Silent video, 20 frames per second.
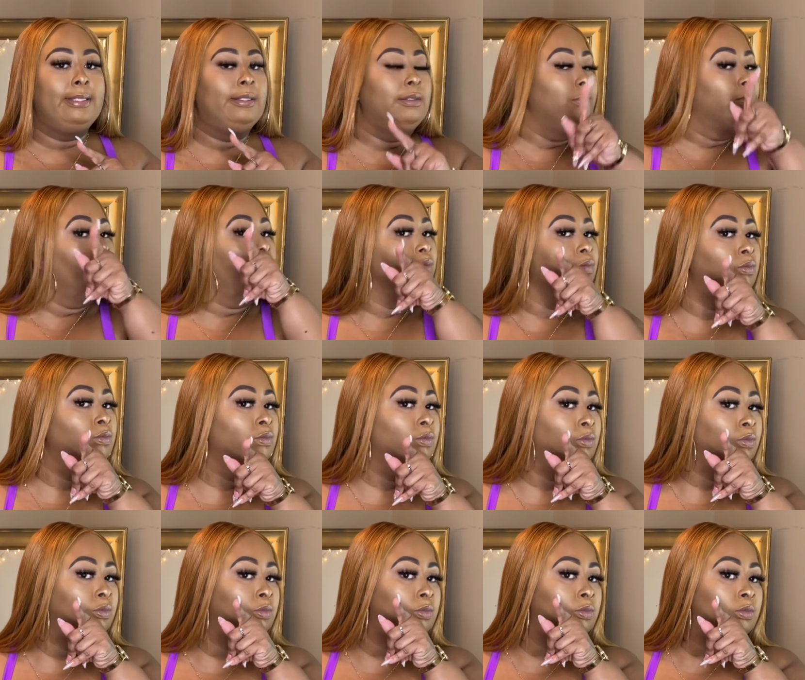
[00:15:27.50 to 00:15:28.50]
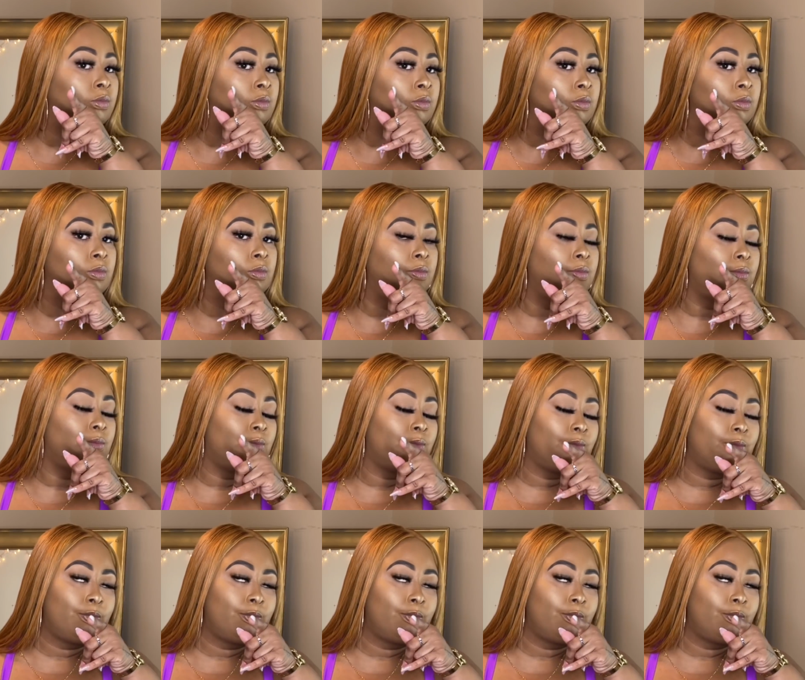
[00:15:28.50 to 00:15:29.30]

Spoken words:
(silence)